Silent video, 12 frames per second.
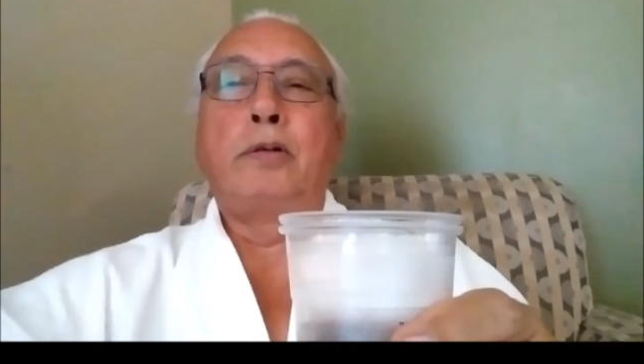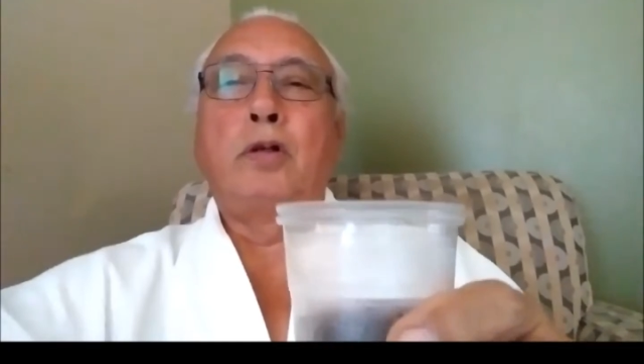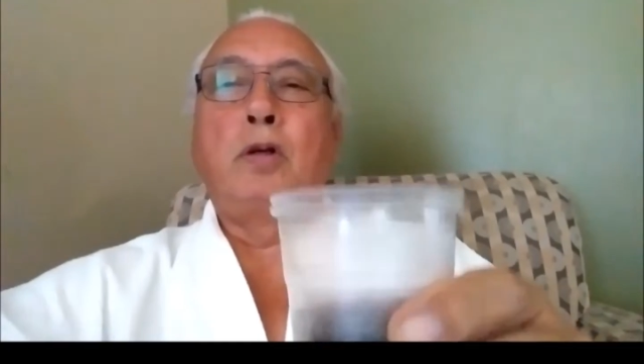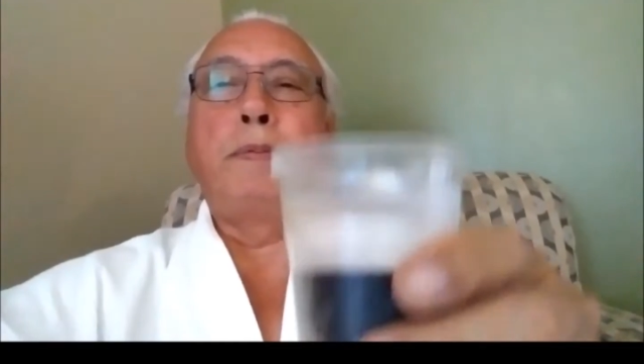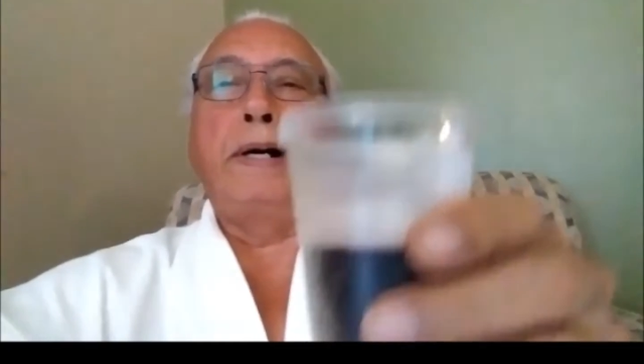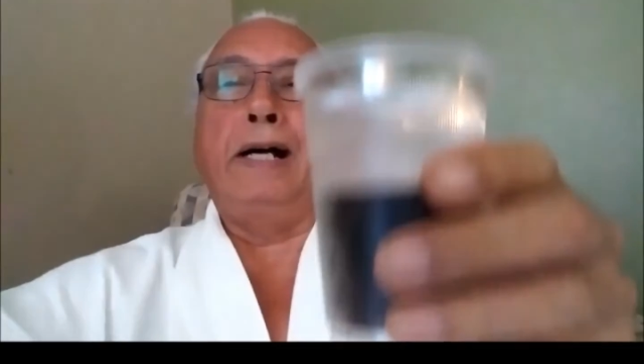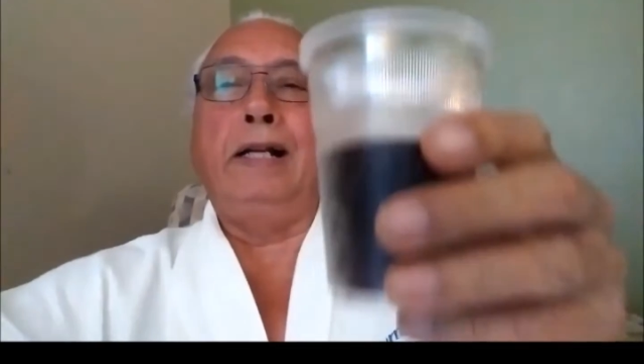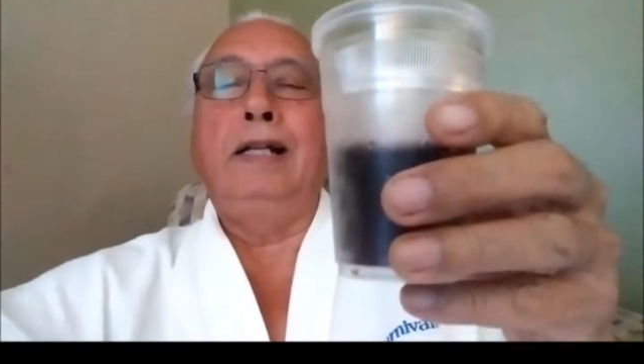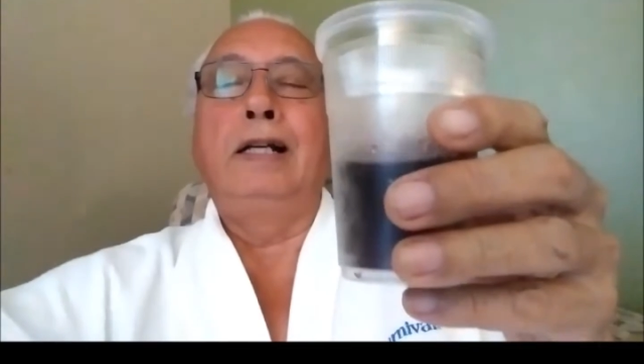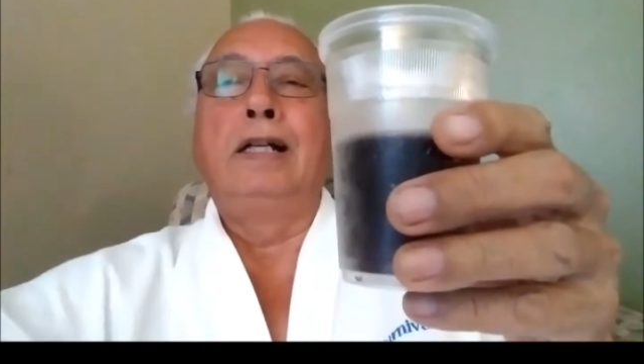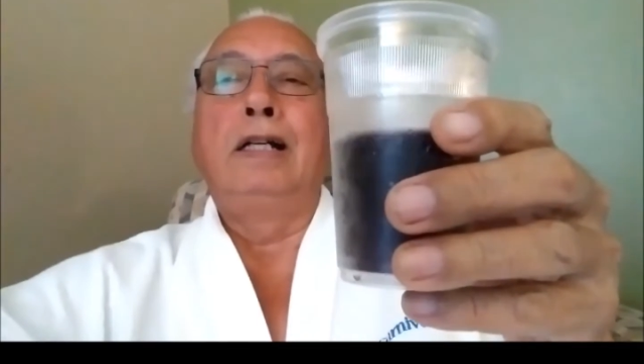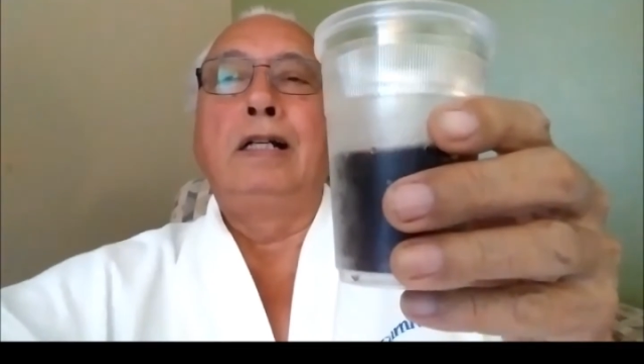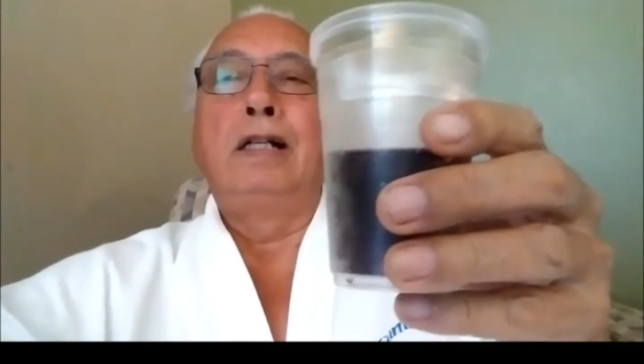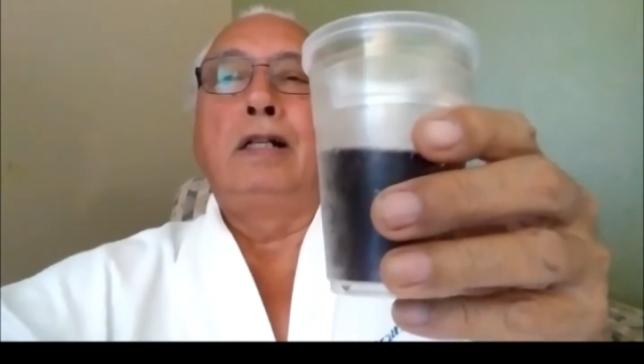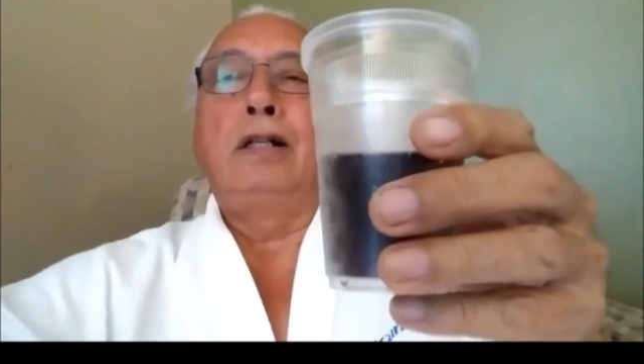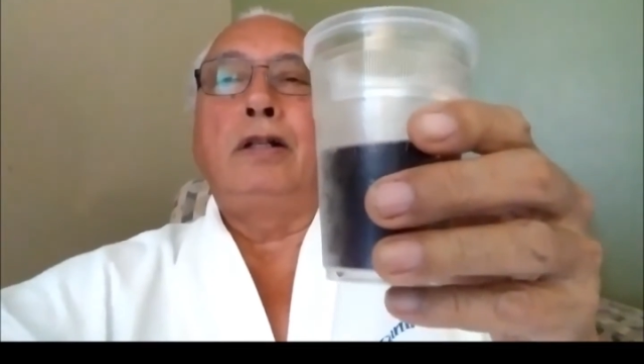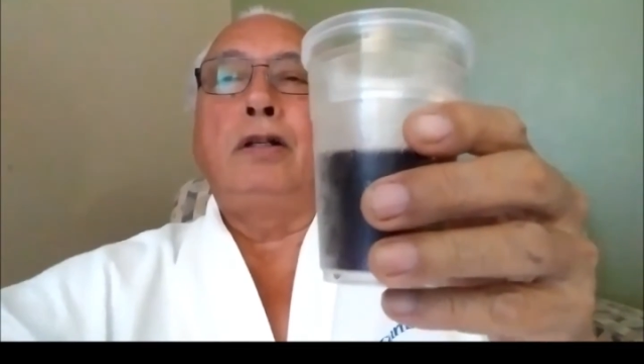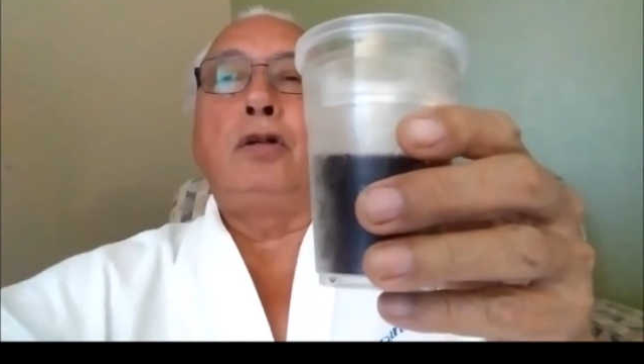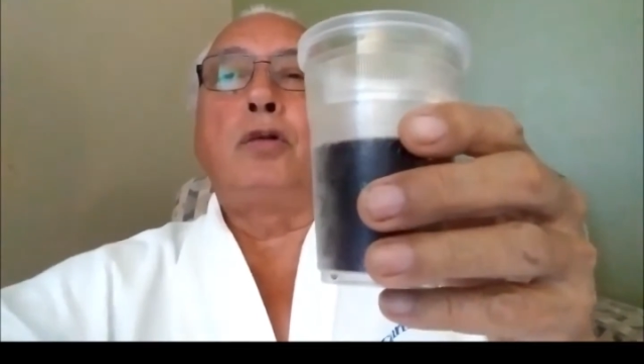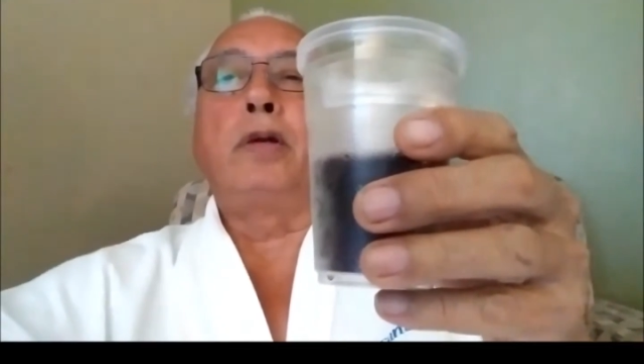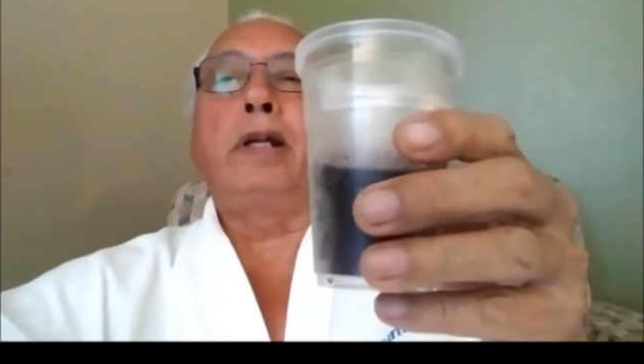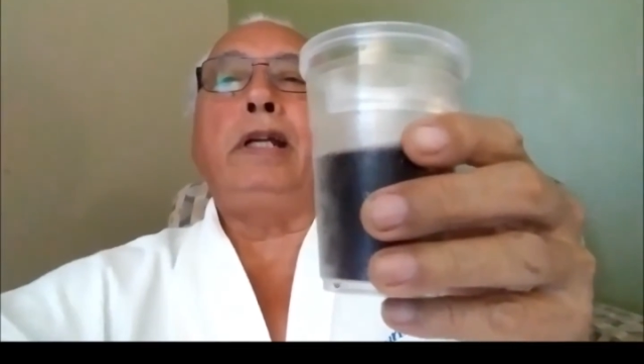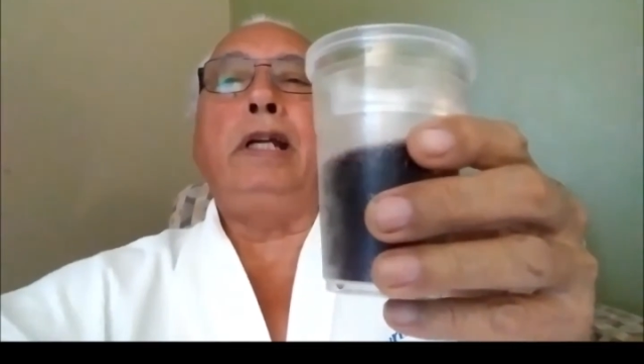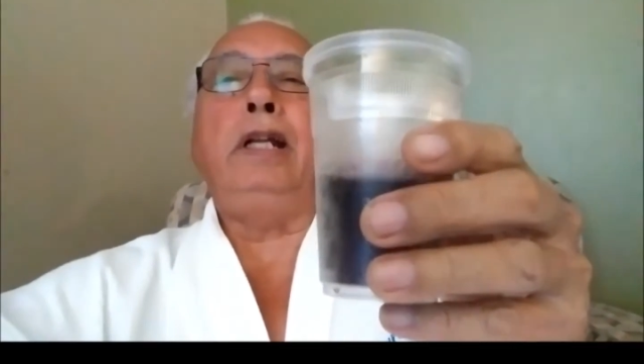robe on,
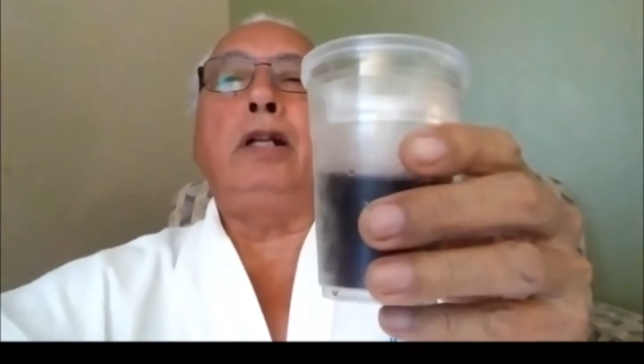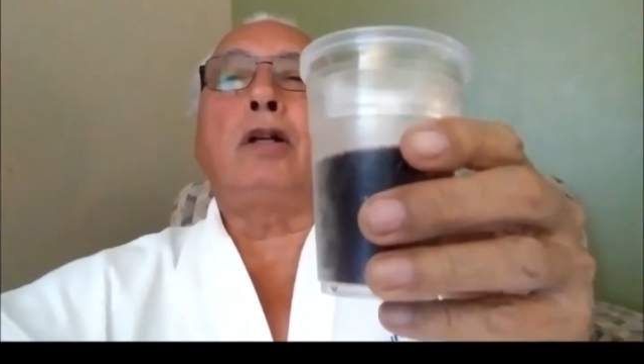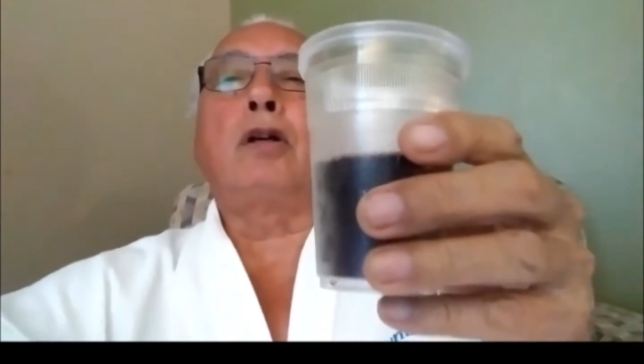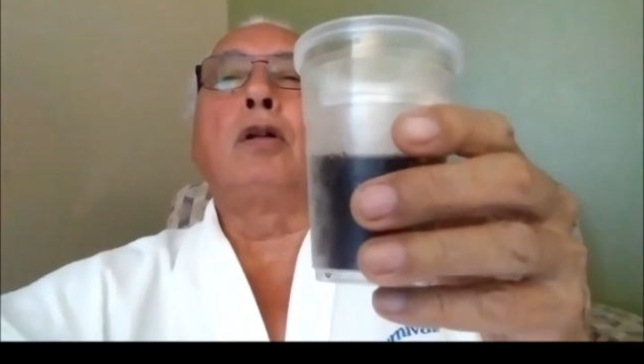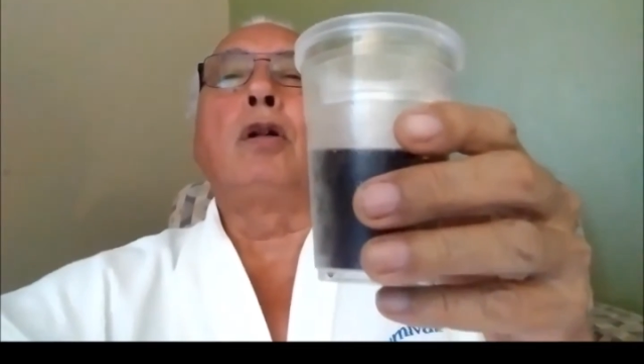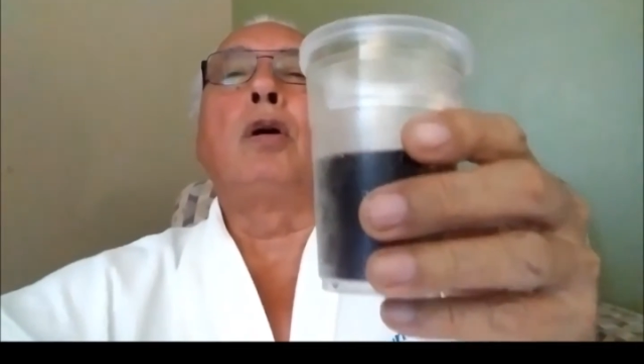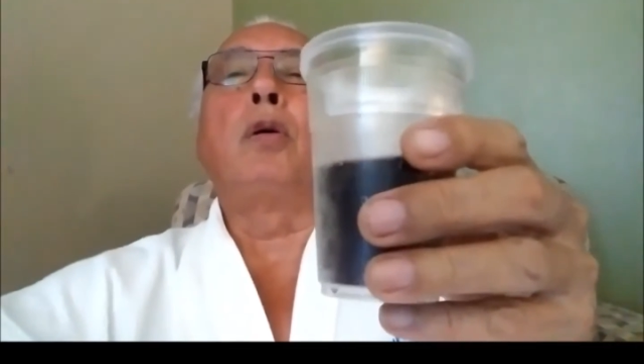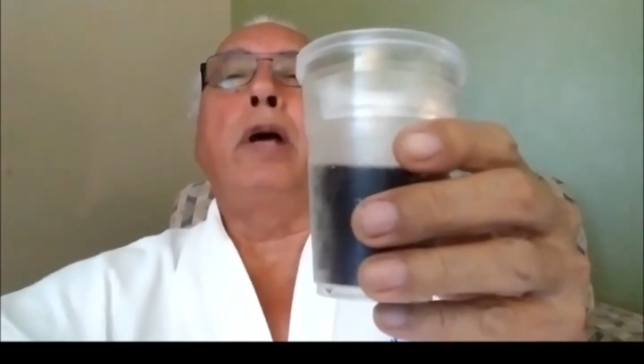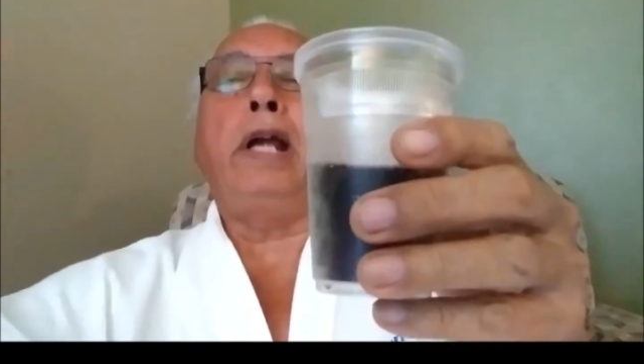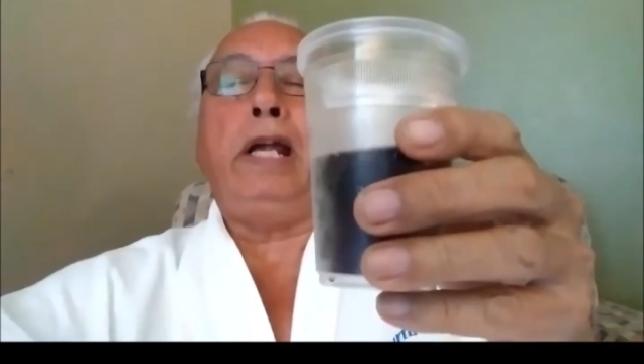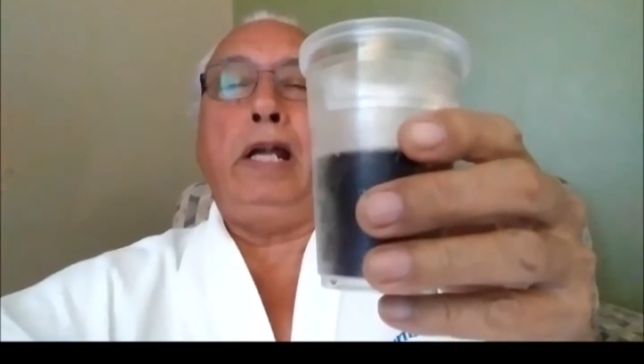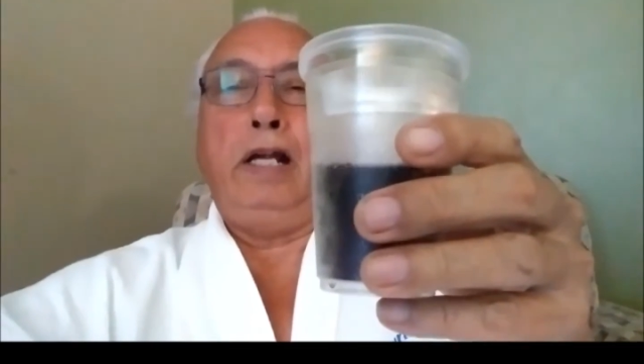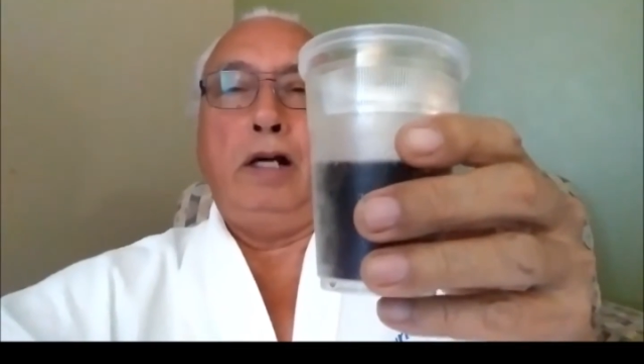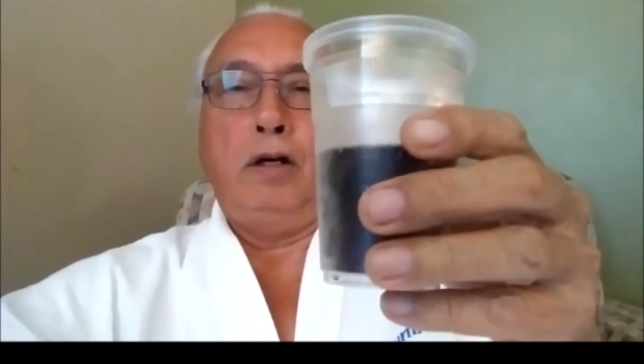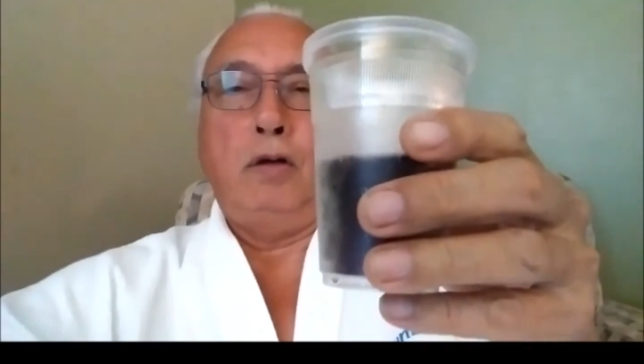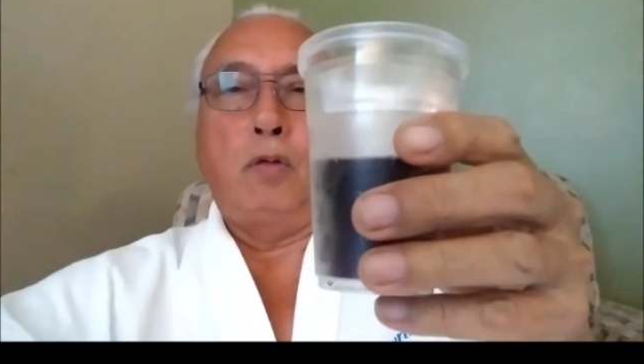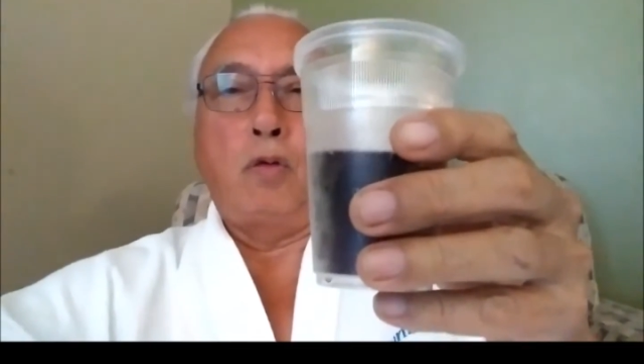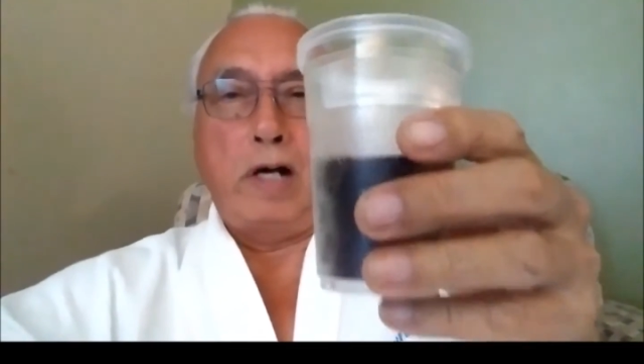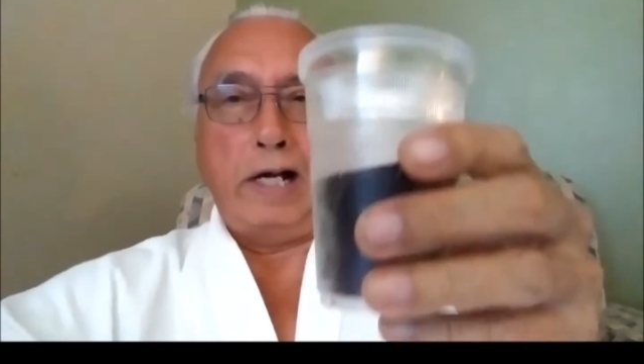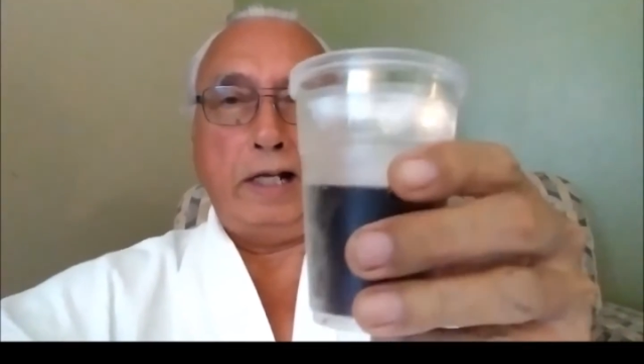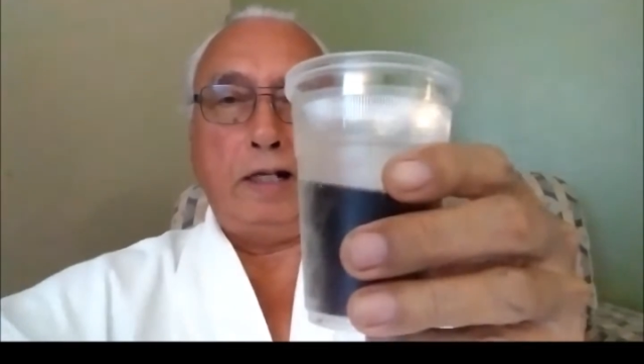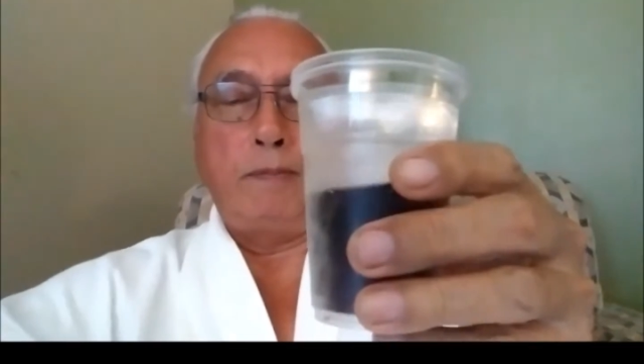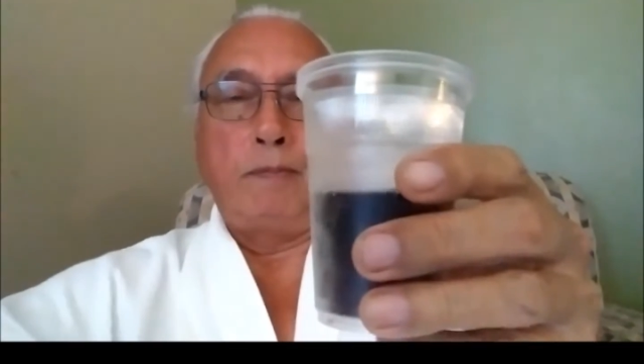drinking Chloe wine.